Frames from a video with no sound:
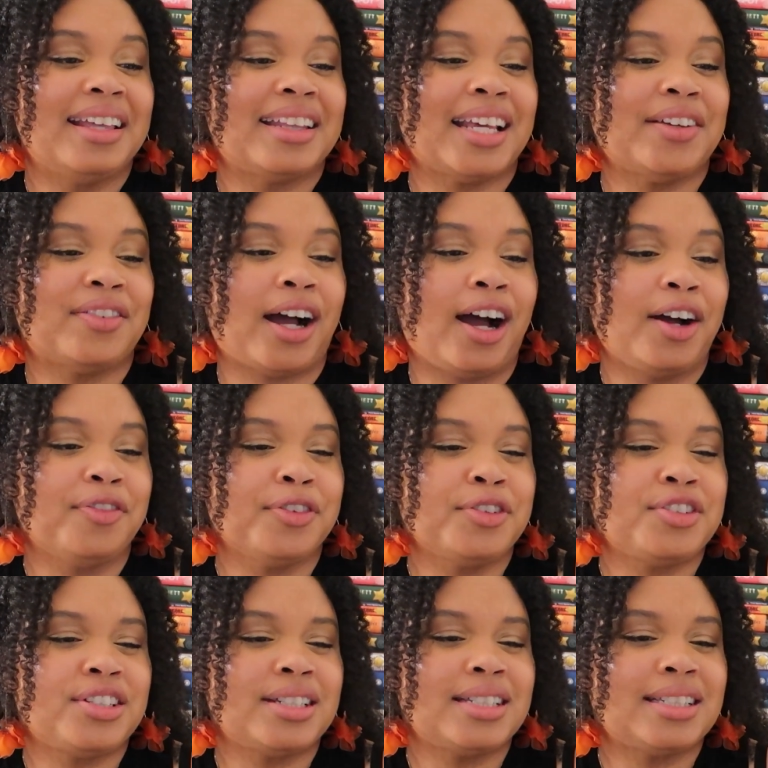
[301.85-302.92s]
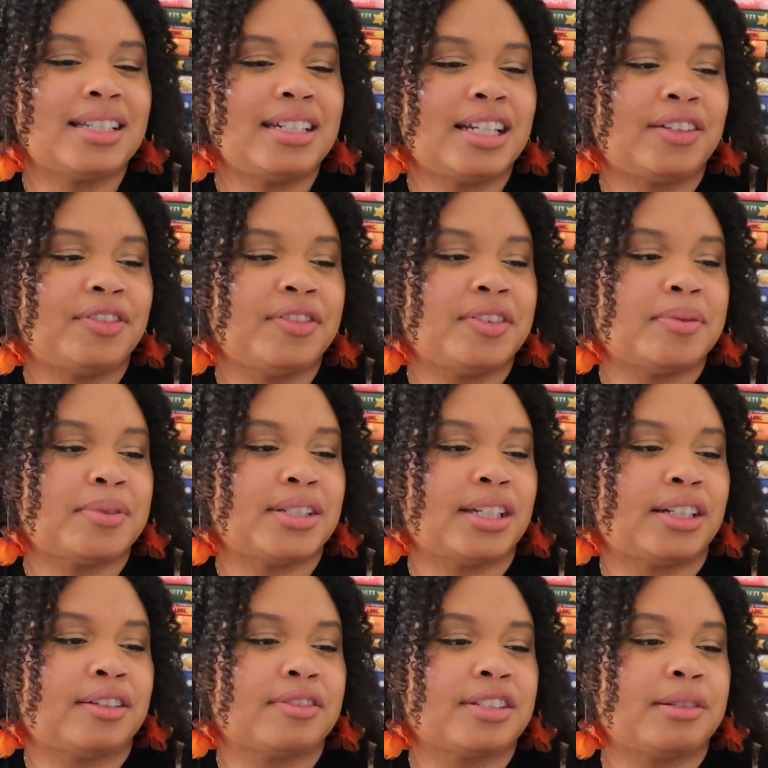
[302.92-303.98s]
They've offered just enough of
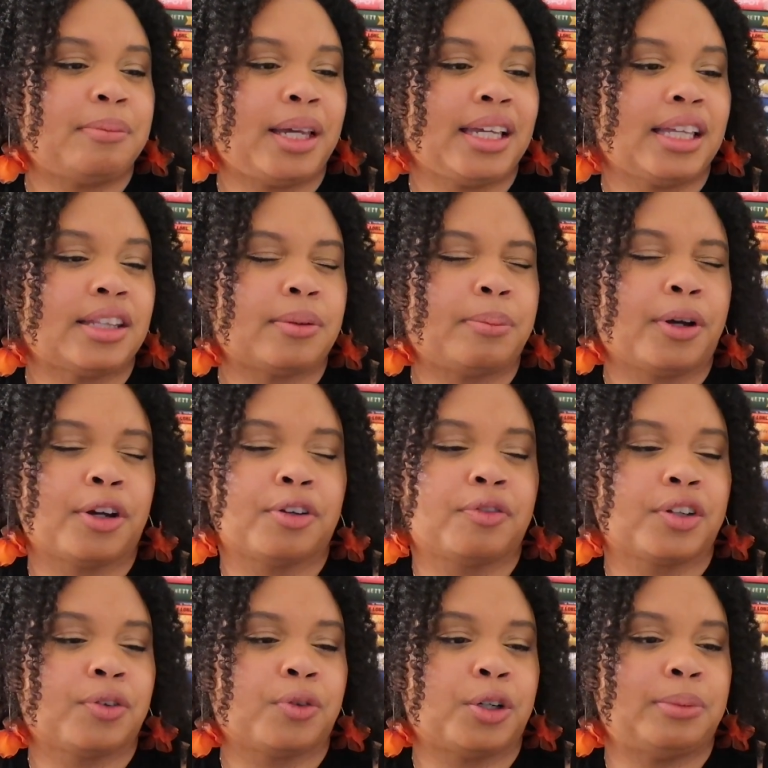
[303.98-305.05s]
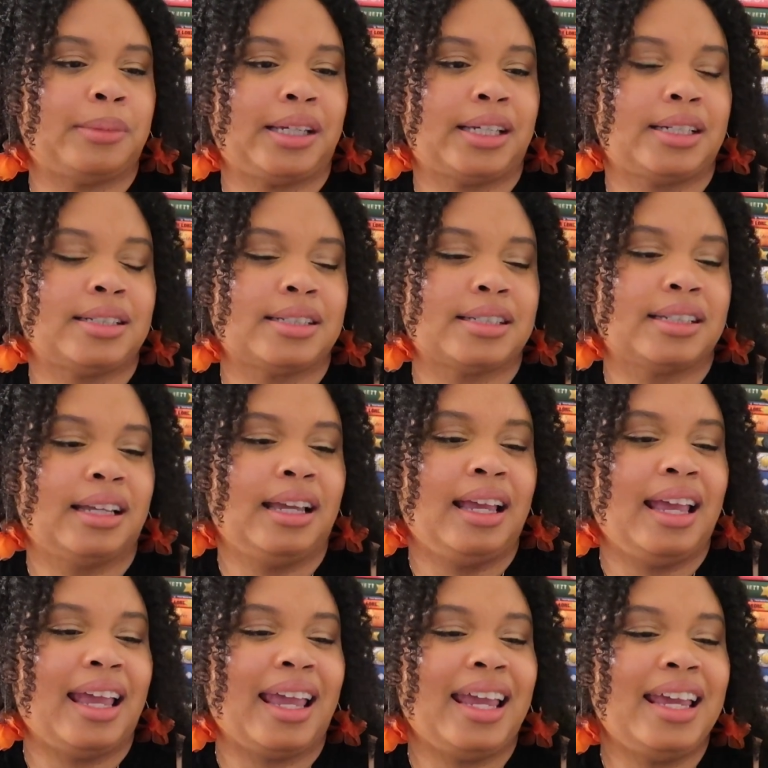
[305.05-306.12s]
themselves to make it the perfect romance,
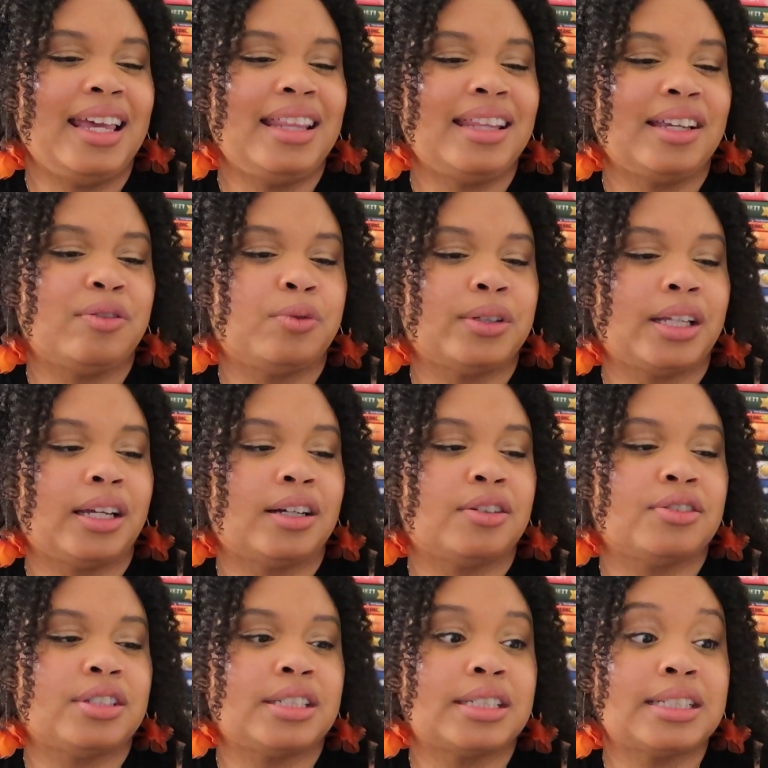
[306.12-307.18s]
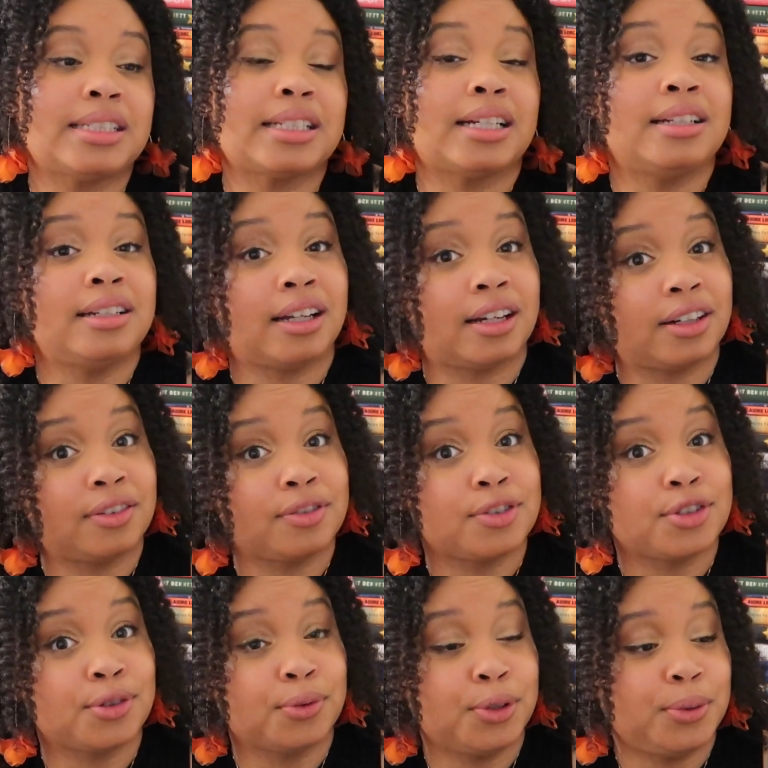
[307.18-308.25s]
and they've withheld just enough
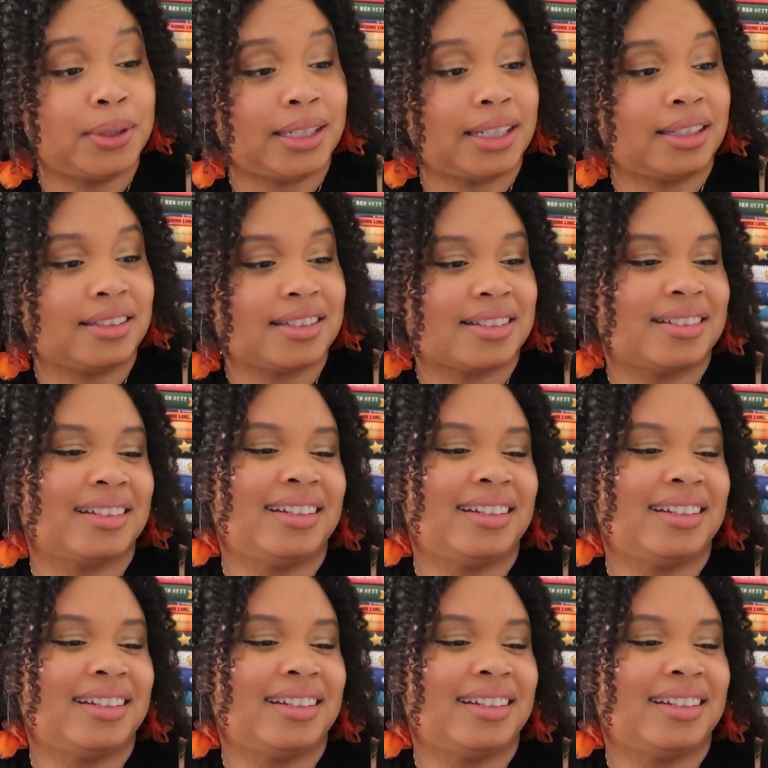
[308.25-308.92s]
to ruin it.